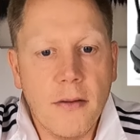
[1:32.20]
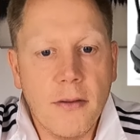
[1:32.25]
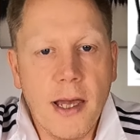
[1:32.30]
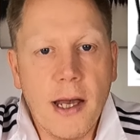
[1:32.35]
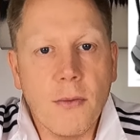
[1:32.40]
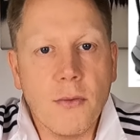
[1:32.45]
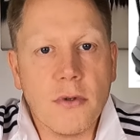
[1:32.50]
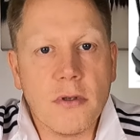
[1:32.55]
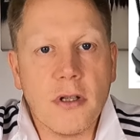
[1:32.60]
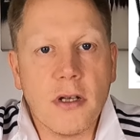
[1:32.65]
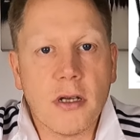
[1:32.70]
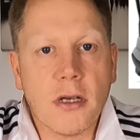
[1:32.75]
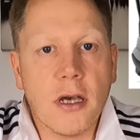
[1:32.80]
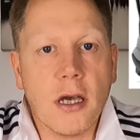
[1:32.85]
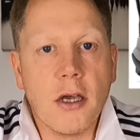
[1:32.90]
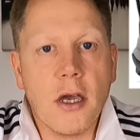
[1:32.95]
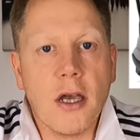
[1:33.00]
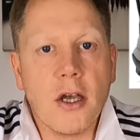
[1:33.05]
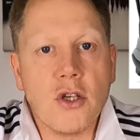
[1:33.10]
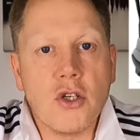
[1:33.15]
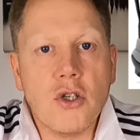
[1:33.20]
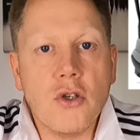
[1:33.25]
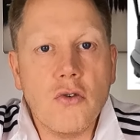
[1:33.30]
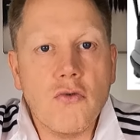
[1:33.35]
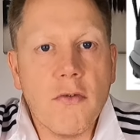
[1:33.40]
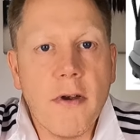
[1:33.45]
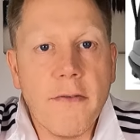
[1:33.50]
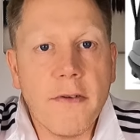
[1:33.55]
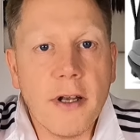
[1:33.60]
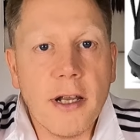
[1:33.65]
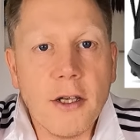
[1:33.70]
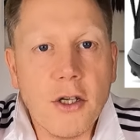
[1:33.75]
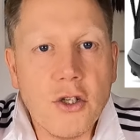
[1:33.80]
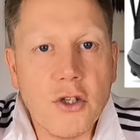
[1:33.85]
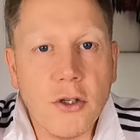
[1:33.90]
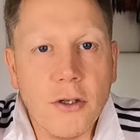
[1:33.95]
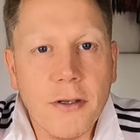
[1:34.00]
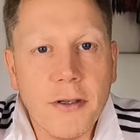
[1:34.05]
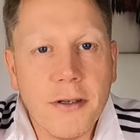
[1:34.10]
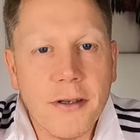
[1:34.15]
that was like a shoe
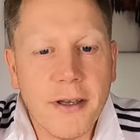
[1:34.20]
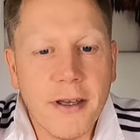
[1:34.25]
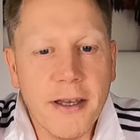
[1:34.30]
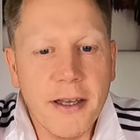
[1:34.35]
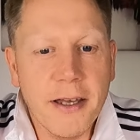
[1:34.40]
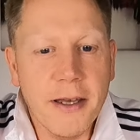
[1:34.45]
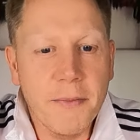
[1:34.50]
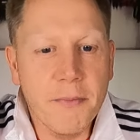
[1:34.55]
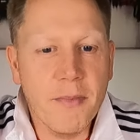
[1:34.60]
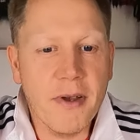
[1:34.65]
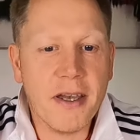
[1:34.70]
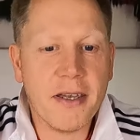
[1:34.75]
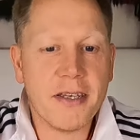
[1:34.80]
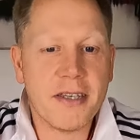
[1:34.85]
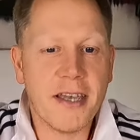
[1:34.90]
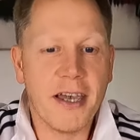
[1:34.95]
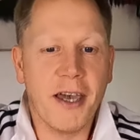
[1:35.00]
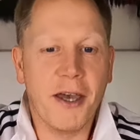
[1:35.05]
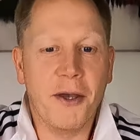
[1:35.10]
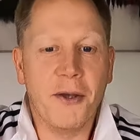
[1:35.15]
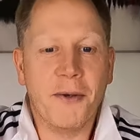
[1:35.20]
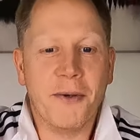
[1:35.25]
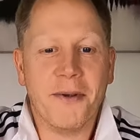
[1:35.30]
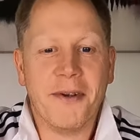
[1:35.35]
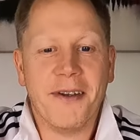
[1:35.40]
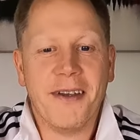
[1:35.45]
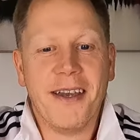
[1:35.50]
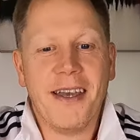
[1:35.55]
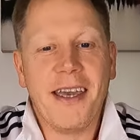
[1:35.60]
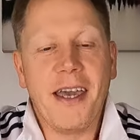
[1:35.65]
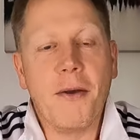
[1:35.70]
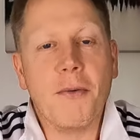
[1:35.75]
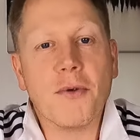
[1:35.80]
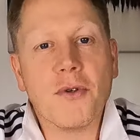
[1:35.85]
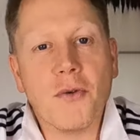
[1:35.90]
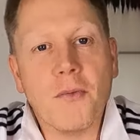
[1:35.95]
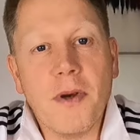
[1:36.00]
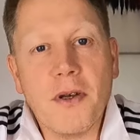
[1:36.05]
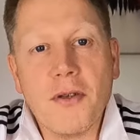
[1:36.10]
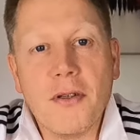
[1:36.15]
revelation. So it
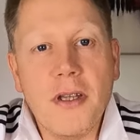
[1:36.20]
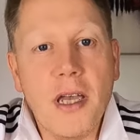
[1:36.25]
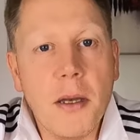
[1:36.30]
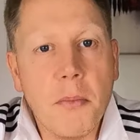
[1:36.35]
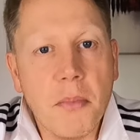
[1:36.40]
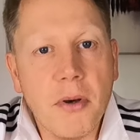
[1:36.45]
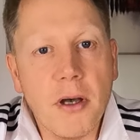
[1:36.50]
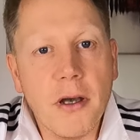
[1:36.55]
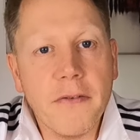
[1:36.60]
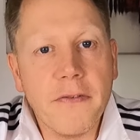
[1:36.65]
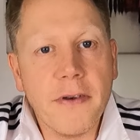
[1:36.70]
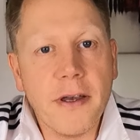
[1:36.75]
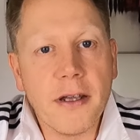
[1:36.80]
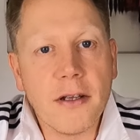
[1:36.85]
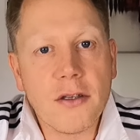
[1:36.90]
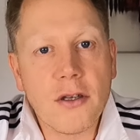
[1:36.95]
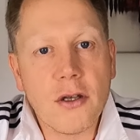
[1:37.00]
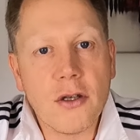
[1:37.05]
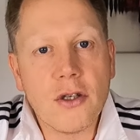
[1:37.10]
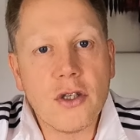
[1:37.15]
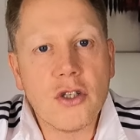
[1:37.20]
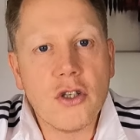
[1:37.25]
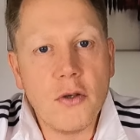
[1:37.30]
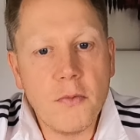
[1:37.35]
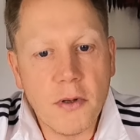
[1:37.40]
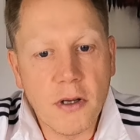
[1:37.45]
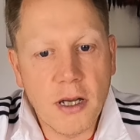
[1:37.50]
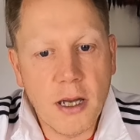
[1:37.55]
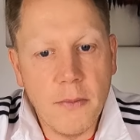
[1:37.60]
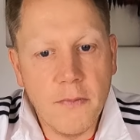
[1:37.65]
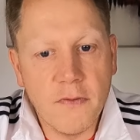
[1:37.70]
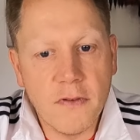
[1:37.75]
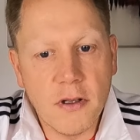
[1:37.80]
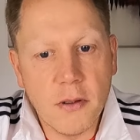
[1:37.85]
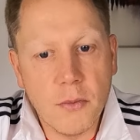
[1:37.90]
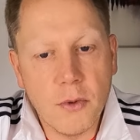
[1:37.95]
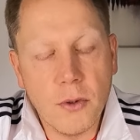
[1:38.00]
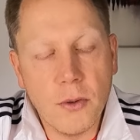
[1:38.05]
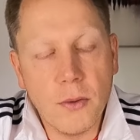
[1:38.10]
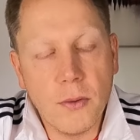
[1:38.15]
was almost near perfect, super
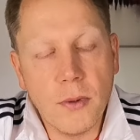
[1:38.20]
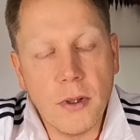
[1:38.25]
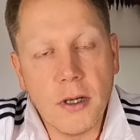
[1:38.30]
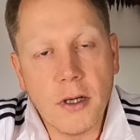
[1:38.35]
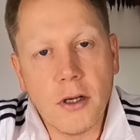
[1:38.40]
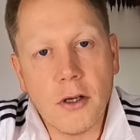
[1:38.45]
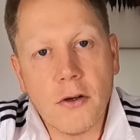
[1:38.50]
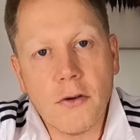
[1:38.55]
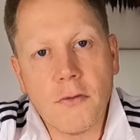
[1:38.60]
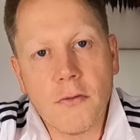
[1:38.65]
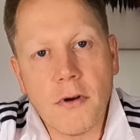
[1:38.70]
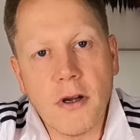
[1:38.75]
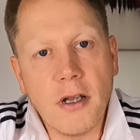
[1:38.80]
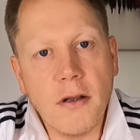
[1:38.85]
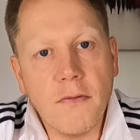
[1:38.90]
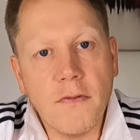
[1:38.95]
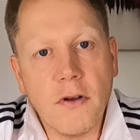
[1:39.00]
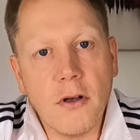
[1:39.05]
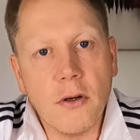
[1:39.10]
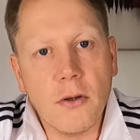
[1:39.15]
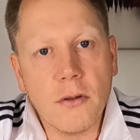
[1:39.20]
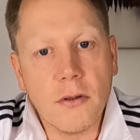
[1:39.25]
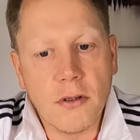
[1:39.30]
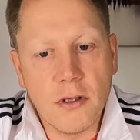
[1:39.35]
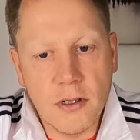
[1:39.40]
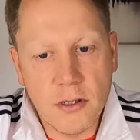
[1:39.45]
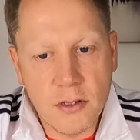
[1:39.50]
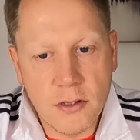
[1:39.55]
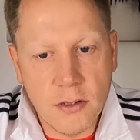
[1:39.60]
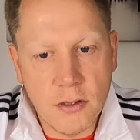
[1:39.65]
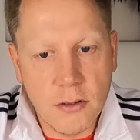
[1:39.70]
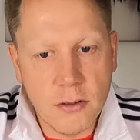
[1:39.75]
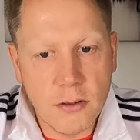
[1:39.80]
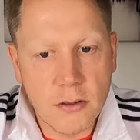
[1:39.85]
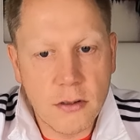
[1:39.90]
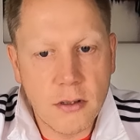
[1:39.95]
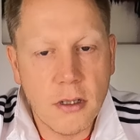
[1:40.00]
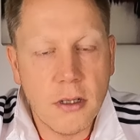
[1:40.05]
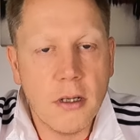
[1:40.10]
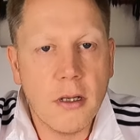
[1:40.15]
comfortable, great for long
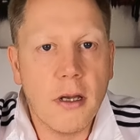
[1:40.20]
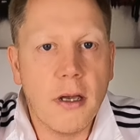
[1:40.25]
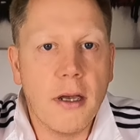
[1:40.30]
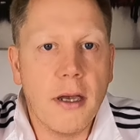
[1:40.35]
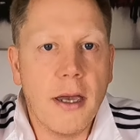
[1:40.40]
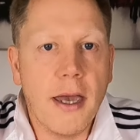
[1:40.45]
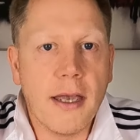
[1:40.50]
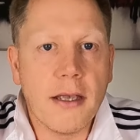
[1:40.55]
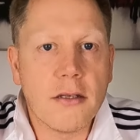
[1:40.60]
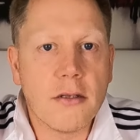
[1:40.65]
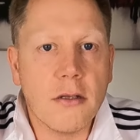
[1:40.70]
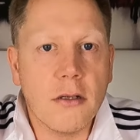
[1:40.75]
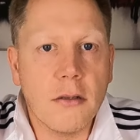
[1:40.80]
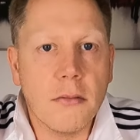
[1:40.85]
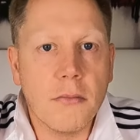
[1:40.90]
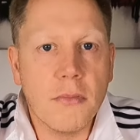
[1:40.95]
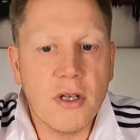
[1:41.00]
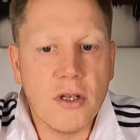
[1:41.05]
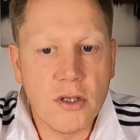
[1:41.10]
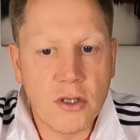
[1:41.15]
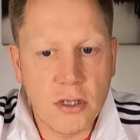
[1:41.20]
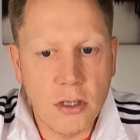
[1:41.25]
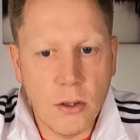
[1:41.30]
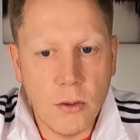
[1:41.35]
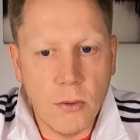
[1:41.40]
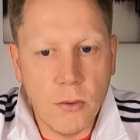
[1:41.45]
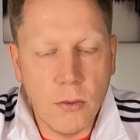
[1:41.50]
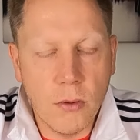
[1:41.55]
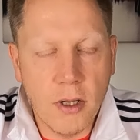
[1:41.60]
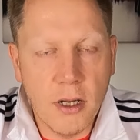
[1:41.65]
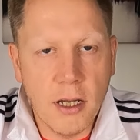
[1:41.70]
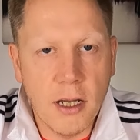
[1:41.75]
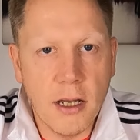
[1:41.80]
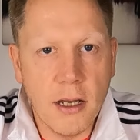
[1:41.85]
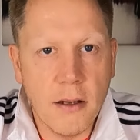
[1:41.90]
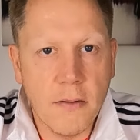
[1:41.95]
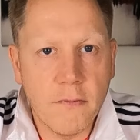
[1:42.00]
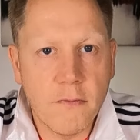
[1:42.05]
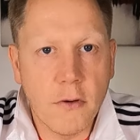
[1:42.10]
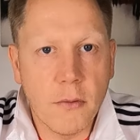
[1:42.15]
distance, excellent
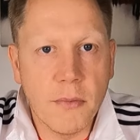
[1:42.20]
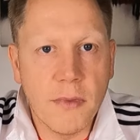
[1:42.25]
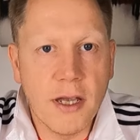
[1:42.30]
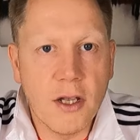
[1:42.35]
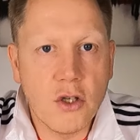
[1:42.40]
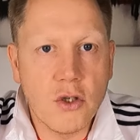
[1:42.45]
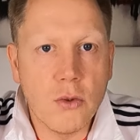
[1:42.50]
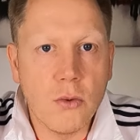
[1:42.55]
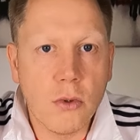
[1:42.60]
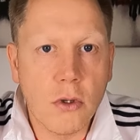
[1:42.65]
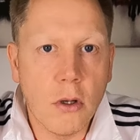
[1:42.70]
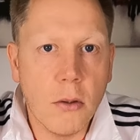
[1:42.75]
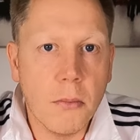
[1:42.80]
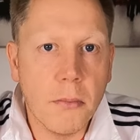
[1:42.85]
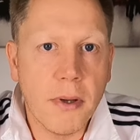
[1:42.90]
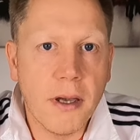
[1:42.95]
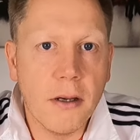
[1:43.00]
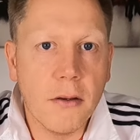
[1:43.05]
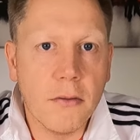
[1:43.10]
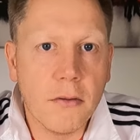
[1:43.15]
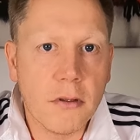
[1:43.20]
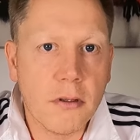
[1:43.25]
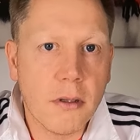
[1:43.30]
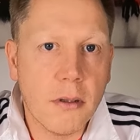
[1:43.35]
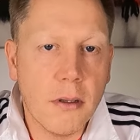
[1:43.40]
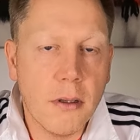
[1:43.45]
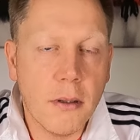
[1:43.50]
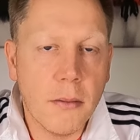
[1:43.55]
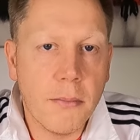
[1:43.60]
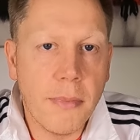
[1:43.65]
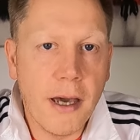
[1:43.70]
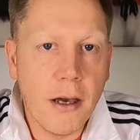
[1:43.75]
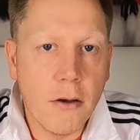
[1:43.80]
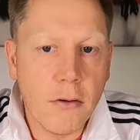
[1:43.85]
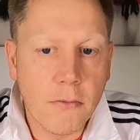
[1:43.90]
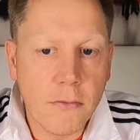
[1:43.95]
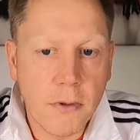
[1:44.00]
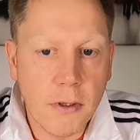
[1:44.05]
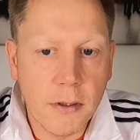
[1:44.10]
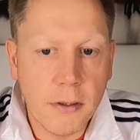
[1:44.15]
midsole from that dual compound
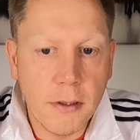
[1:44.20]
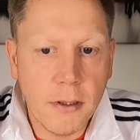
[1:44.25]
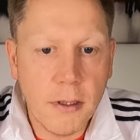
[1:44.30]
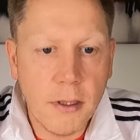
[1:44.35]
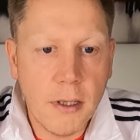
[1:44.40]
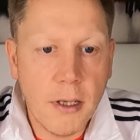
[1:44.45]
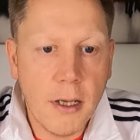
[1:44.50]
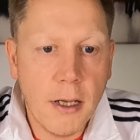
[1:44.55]
power run,